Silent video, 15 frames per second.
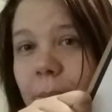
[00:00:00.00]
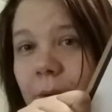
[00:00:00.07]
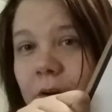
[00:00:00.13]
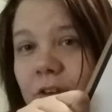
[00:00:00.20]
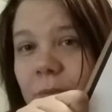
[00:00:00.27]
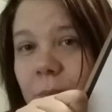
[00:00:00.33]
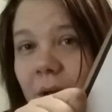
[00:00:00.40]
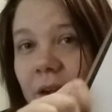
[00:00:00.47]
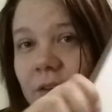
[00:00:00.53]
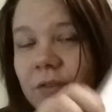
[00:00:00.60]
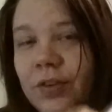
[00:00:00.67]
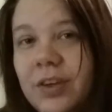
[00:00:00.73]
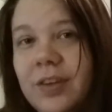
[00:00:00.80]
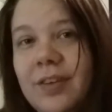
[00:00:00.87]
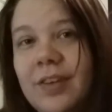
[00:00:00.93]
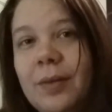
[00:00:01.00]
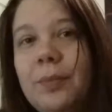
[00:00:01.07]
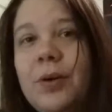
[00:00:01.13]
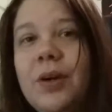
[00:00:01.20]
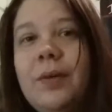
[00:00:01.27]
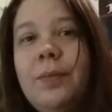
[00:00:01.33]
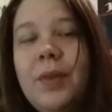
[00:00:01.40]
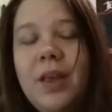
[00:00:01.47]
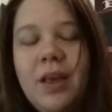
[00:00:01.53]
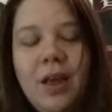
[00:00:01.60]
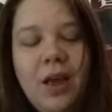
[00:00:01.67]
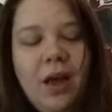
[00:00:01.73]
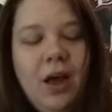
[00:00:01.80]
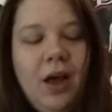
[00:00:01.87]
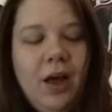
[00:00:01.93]
Birchbox for December.
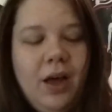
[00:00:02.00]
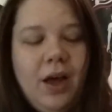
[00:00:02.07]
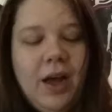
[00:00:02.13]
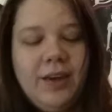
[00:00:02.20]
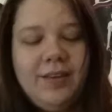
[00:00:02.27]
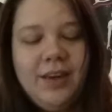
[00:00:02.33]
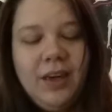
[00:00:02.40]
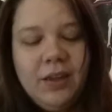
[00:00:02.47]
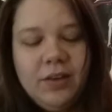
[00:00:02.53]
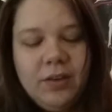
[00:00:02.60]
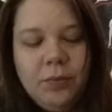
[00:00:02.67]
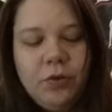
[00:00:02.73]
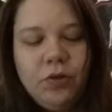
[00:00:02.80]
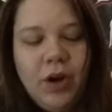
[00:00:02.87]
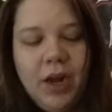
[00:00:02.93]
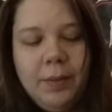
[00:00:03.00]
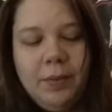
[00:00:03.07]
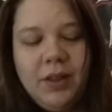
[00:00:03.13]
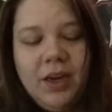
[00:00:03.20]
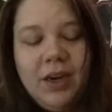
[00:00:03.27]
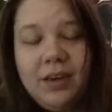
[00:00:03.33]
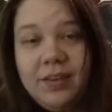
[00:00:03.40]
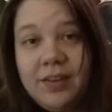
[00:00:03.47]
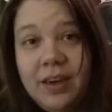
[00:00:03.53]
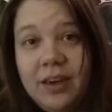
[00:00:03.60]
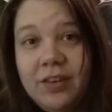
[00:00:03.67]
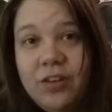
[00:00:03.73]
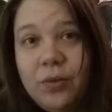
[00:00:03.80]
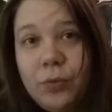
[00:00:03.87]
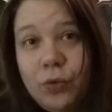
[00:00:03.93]
Uh, I did unsubscribe, but then I
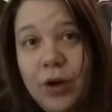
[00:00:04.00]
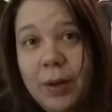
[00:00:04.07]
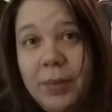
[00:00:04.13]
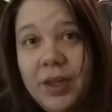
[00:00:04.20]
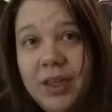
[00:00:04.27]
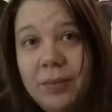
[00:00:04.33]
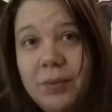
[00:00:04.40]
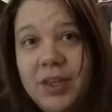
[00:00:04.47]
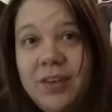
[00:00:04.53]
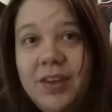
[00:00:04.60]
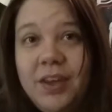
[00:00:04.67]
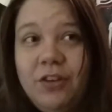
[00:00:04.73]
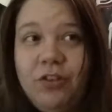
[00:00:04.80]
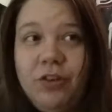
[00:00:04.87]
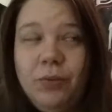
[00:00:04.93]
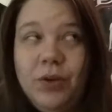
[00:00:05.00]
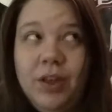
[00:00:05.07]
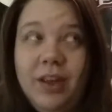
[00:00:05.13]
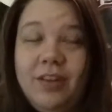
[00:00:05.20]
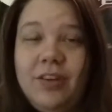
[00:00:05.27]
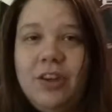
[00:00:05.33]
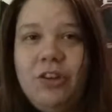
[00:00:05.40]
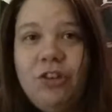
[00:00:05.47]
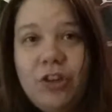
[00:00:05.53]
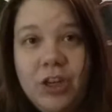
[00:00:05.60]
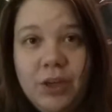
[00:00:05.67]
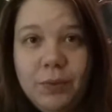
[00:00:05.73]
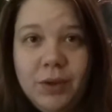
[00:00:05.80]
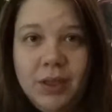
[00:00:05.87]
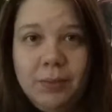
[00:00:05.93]
decided to subscribe again because I actually realized I
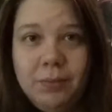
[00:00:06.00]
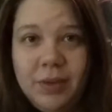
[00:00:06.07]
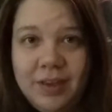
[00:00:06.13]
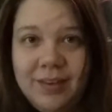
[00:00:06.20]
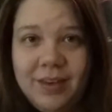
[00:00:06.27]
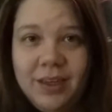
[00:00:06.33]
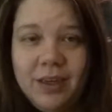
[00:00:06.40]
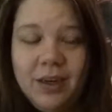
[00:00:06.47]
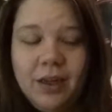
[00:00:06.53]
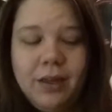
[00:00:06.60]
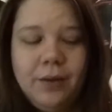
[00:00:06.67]
genuinely missed it.